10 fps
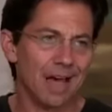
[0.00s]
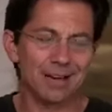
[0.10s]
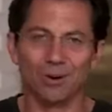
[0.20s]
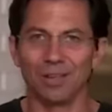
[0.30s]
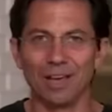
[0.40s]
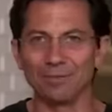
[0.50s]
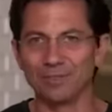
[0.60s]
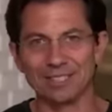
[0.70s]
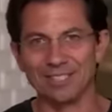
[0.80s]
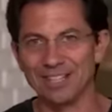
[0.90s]
I know
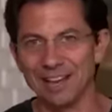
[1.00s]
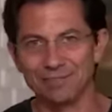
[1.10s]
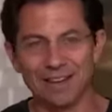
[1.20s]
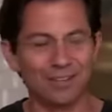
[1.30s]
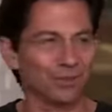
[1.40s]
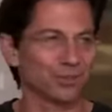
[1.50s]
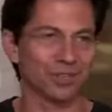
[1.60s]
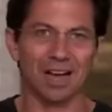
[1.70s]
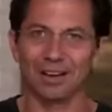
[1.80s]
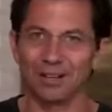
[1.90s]
life gets tough. I know there's
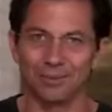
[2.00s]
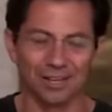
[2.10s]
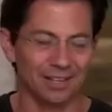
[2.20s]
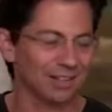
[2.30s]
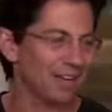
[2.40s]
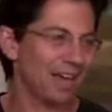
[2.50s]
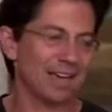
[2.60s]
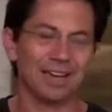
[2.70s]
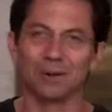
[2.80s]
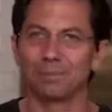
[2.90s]
a lot going on. God,
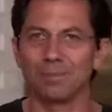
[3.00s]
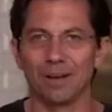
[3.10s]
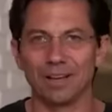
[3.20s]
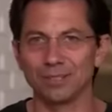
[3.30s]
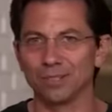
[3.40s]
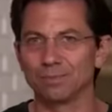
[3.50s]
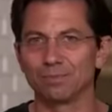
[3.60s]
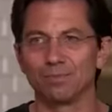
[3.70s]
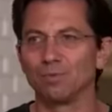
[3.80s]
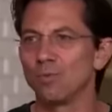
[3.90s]
I hit up against
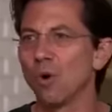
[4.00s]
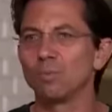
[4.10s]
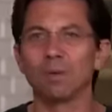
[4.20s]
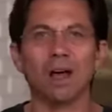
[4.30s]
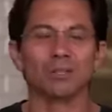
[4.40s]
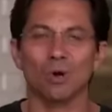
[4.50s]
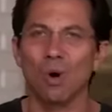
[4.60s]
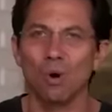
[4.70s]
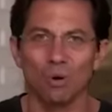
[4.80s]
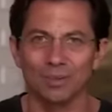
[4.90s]
roadblocks
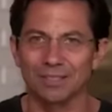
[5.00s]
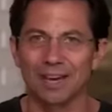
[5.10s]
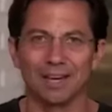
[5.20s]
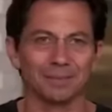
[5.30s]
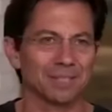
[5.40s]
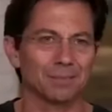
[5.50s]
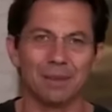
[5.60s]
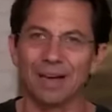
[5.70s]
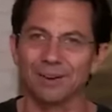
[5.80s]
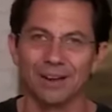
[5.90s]
all the time. It
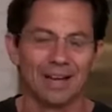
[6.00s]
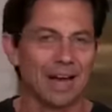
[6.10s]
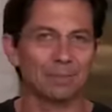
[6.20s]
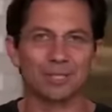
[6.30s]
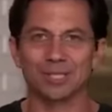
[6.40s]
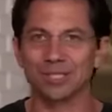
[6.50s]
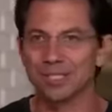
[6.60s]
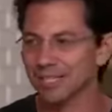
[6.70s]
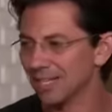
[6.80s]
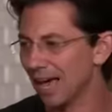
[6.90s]
doesn't matter how much
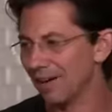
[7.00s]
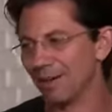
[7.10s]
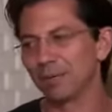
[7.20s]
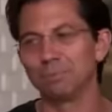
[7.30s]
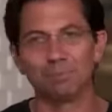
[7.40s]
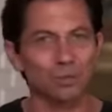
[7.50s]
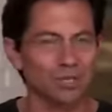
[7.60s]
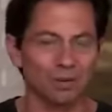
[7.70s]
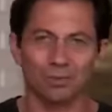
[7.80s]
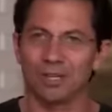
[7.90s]
success I have, how many books I